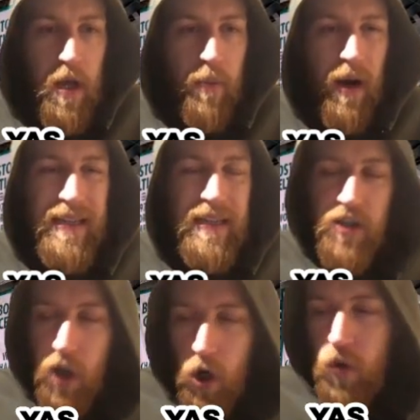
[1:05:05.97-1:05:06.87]
But he
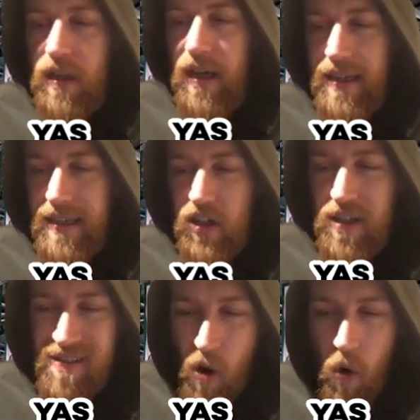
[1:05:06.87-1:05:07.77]
showed that he's
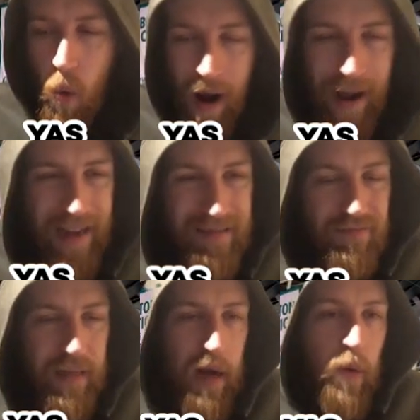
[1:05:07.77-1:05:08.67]
just not quite
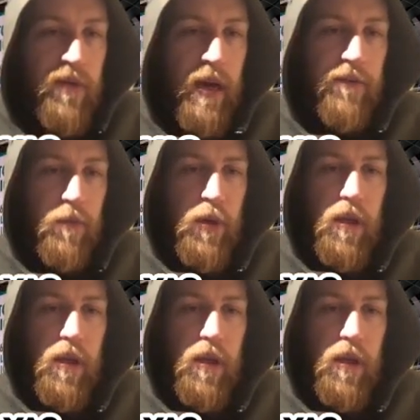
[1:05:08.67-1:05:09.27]
there with that for me.